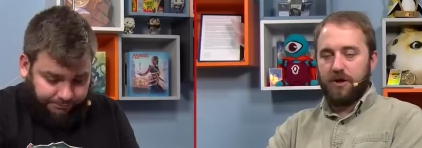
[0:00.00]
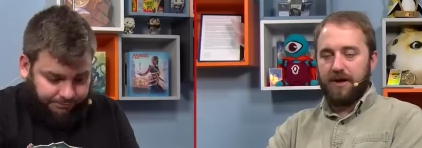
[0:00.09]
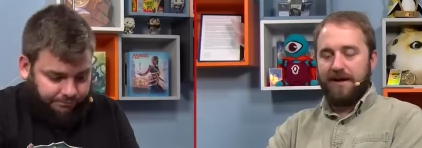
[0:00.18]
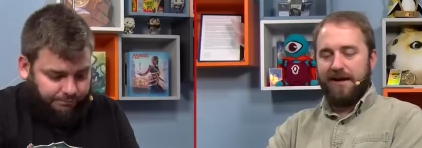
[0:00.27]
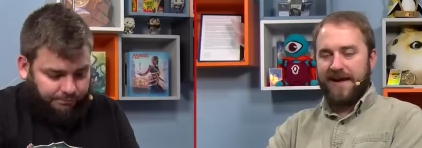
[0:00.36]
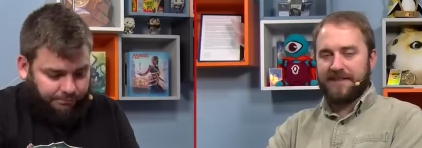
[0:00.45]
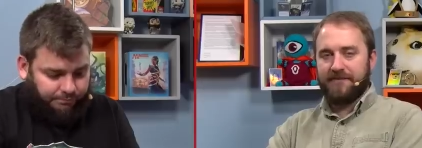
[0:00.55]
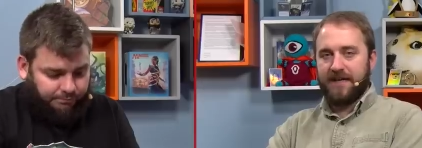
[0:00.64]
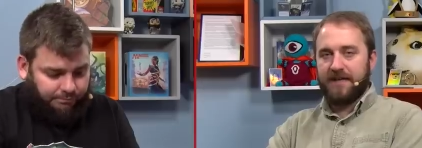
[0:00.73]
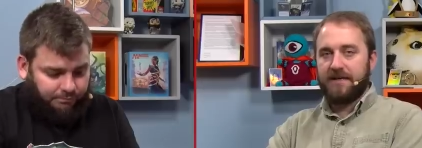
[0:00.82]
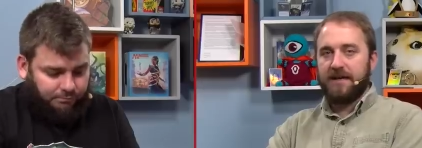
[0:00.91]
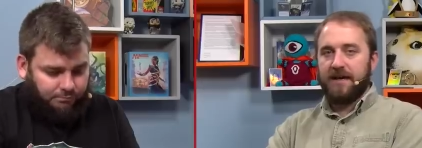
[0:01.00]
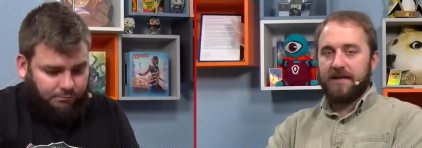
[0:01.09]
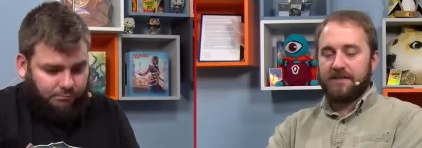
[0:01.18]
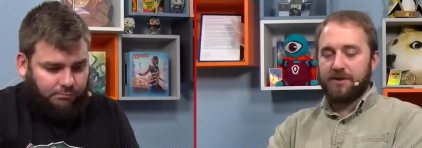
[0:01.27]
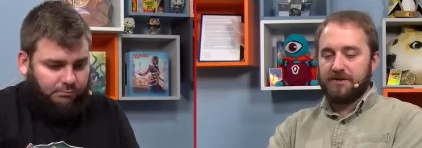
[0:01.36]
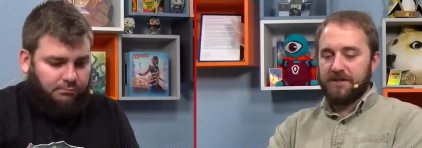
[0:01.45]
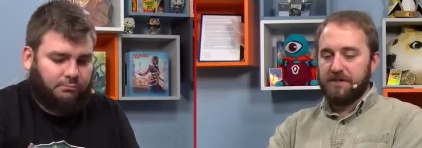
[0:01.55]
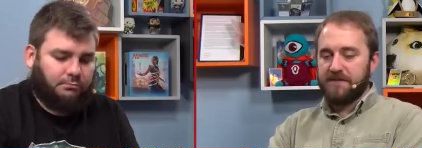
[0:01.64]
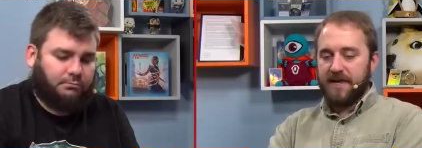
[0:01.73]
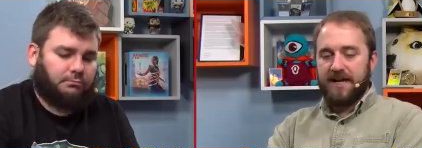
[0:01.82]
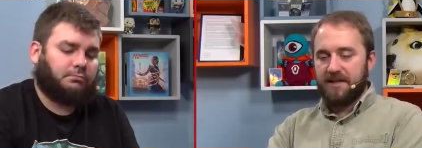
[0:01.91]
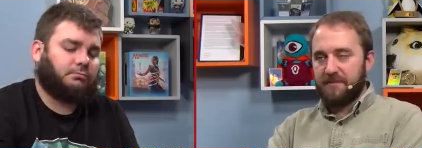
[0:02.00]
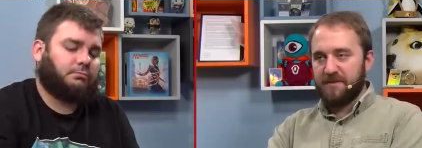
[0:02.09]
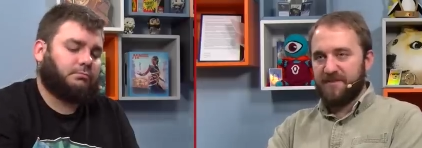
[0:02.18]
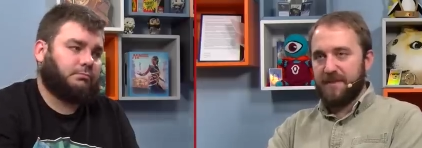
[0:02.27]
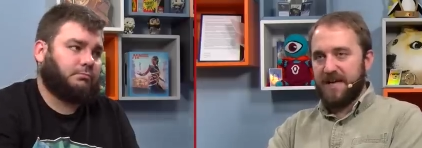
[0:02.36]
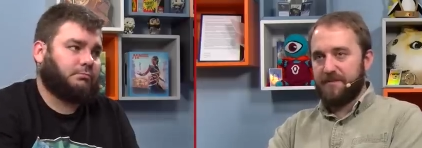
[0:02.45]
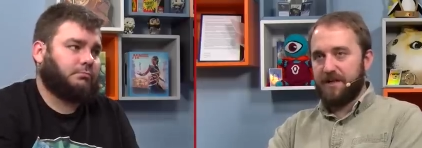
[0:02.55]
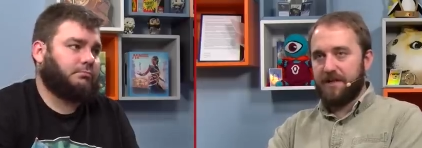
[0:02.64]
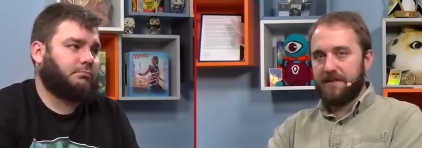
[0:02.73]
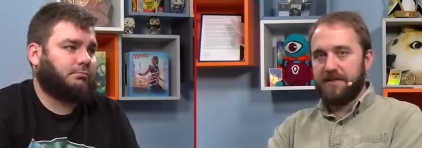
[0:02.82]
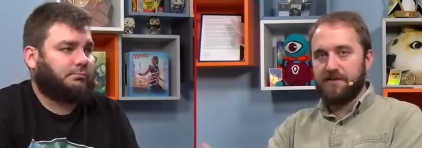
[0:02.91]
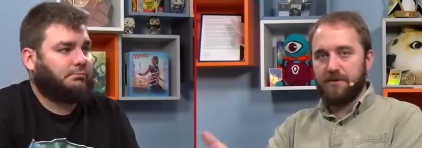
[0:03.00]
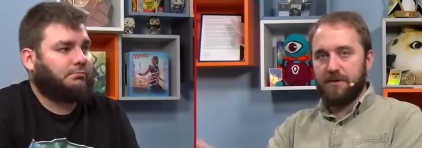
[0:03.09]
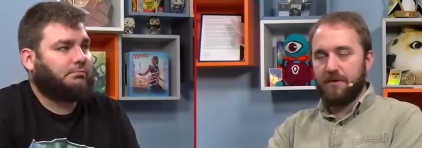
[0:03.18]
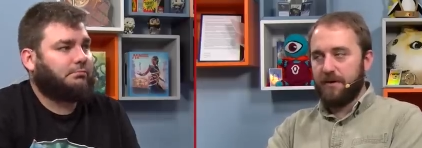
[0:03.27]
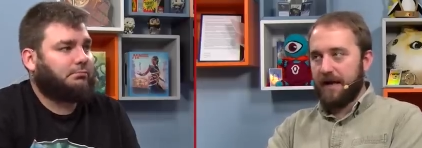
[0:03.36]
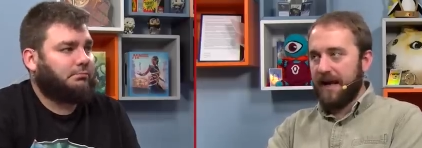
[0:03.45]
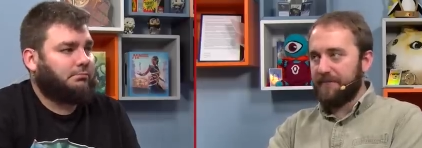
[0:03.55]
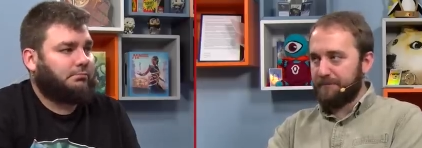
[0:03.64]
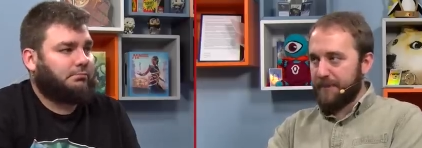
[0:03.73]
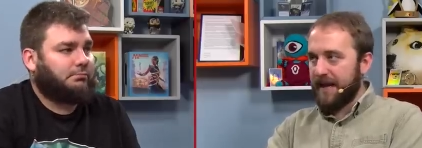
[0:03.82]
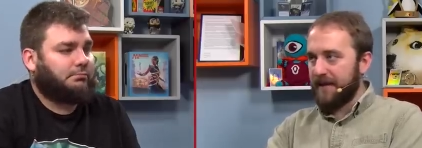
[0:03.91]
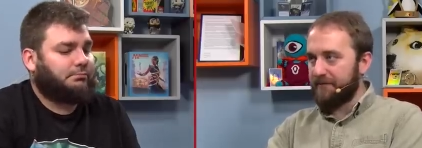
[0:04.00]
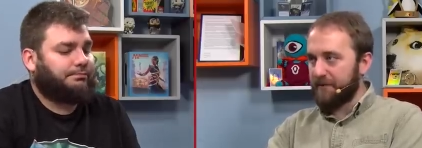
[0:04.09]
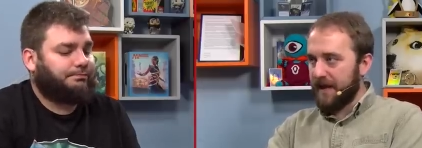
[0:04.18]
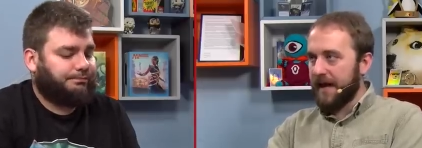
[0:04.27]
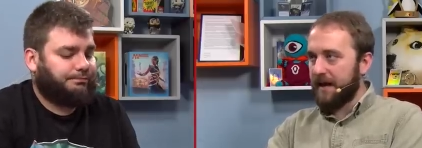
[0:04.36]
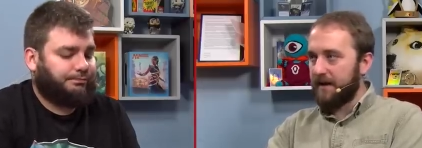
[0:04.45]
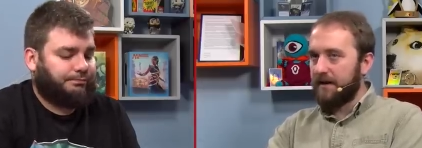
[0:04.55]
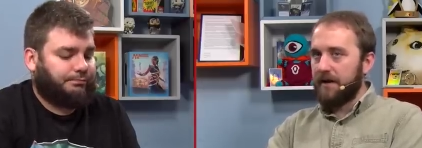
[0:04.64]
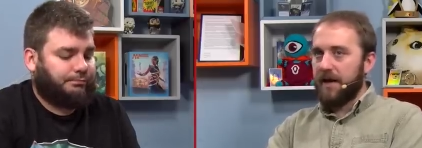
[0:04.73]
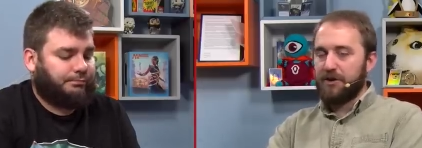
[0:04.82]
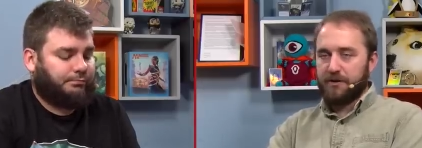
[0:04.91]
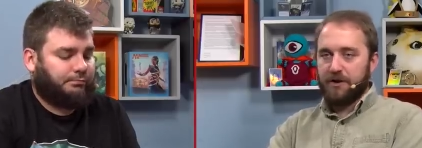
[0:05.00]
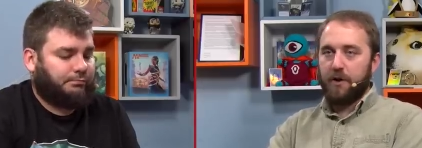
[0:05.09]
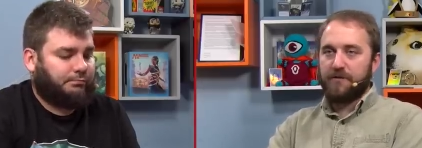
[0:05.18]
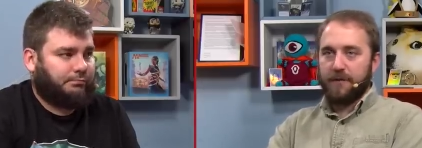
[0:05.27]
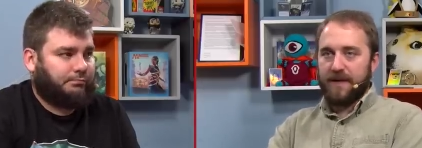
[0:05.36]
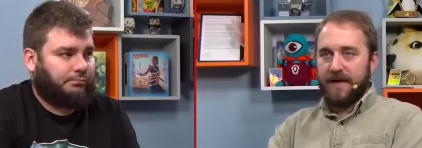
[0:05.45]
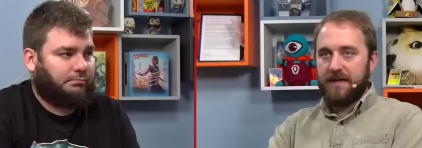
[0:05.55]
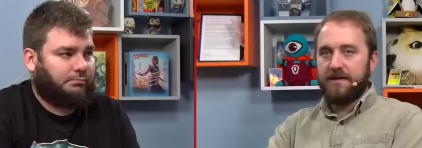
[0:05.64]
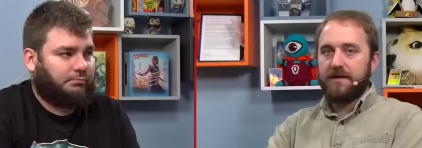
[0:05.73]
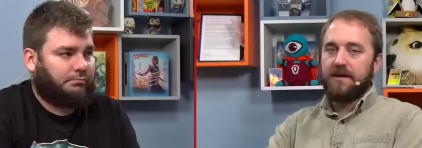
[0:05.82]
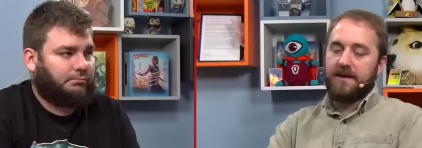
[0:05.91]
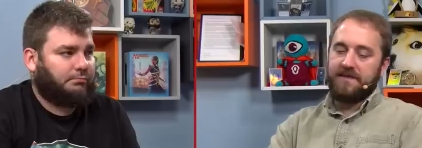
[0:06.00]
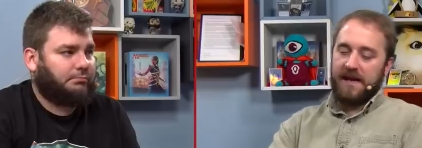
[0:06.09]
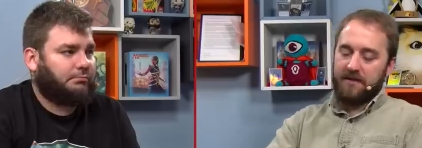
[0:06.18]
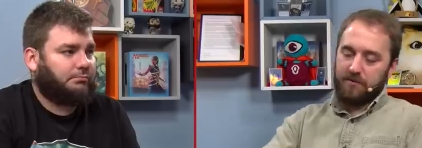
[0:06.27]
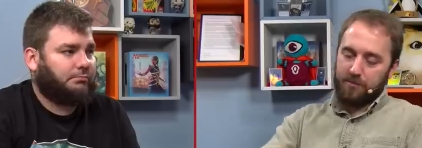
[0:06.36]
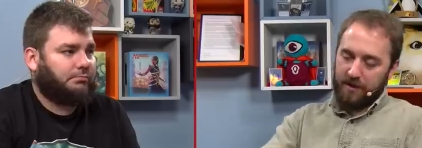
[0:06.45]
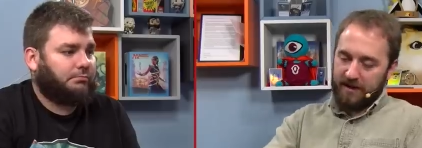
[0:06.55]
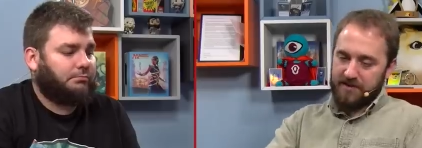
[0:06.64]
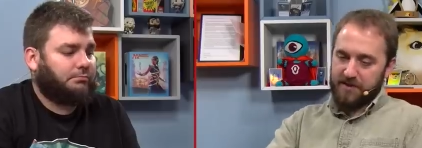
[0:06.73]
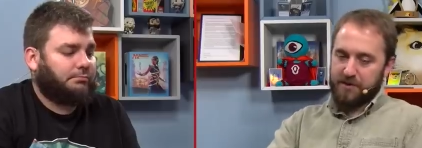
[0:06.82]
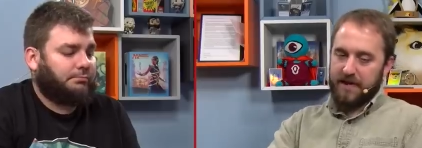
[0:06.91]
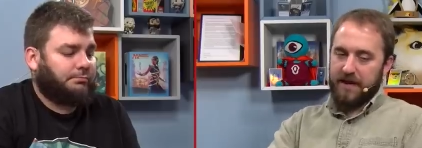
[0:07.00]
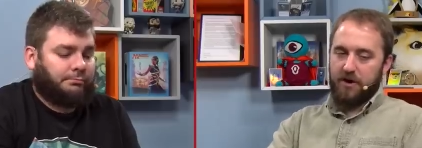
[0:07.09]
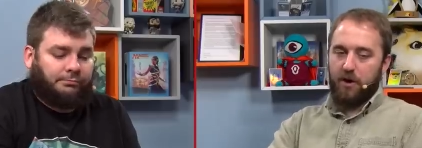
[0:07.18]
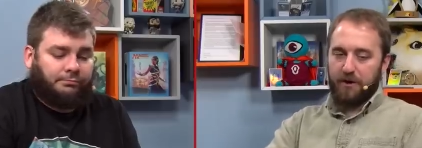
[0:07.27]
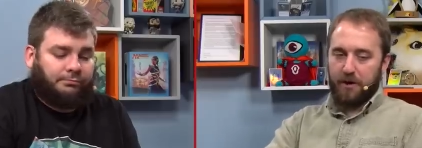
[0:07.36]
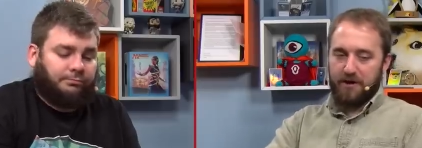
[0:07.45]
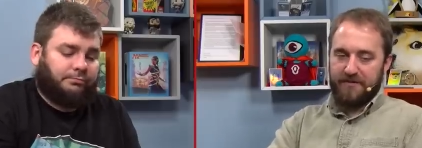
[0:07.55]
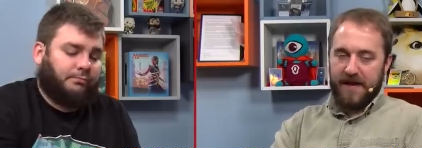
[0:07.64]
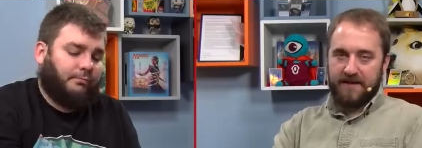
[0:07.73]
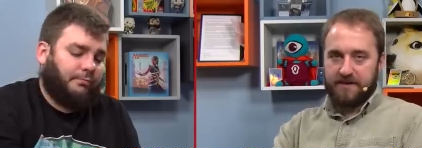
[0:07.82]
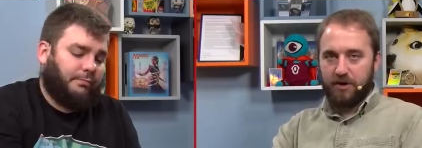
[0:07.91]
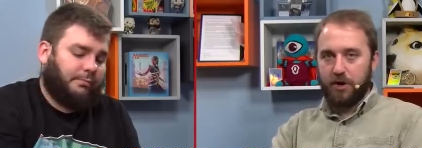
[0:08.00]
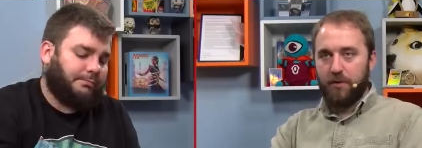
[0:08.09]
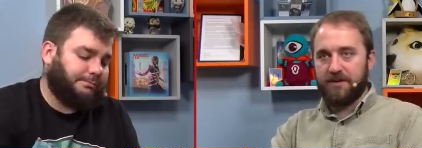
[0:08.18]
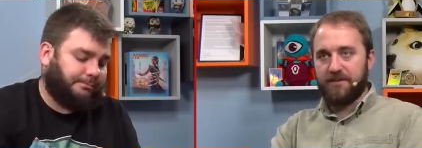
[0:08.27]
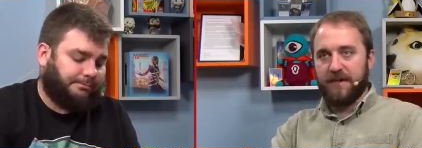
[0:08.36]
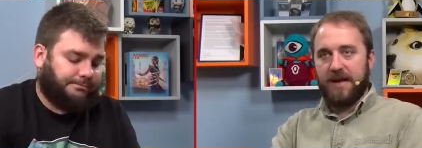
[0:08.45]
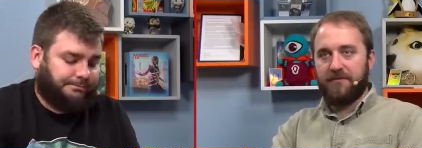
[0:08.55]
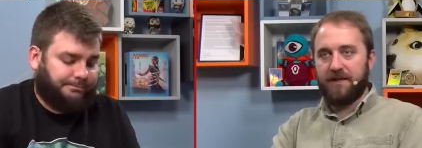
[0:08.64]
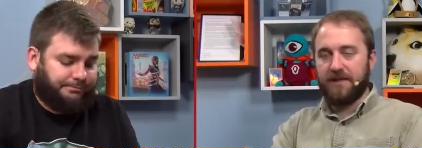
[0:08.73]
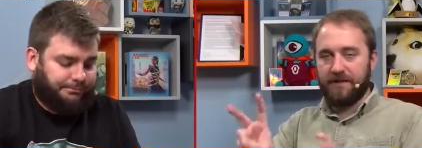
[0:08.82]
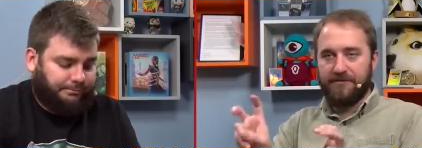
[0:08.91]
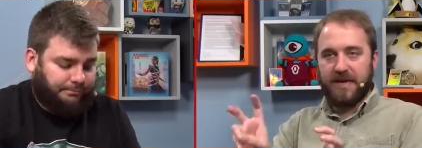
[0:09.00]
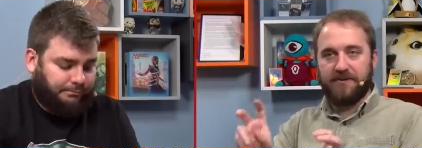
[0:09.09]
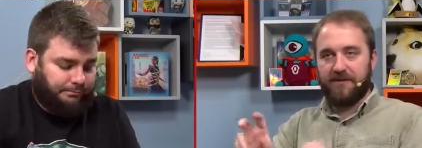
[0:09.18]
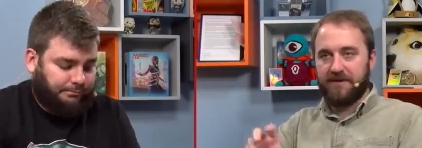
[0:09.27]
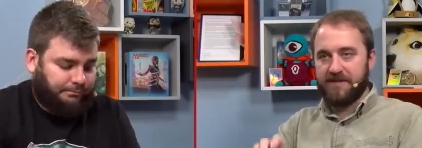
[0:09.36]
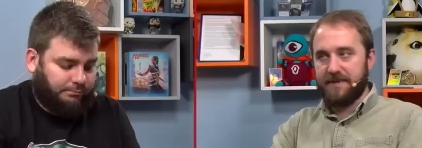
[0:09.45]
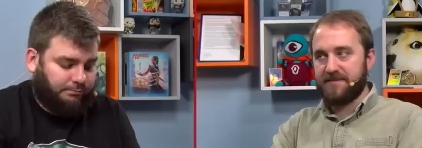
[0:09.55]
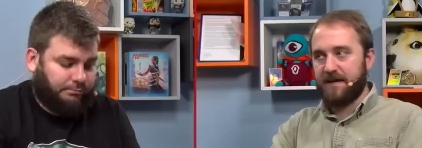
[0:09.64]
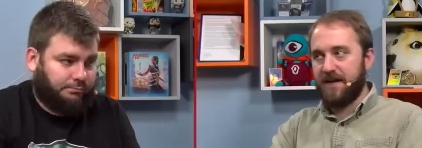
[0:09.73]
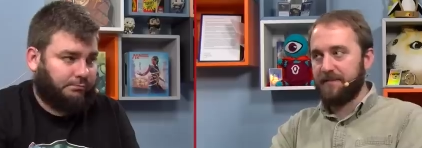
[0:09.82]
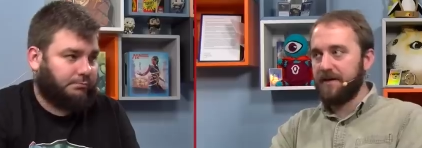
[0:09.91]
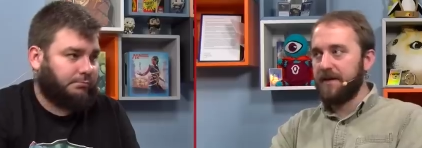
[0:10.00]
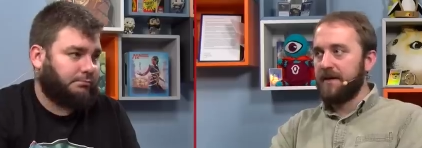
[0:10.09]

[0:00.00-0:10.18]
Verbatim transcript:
Speaker 1: or activate, and then you can use any number of mana abilities at paying for that and you can overpay, and that lets you get all the artifacts going to the battlefield at effectively the same time,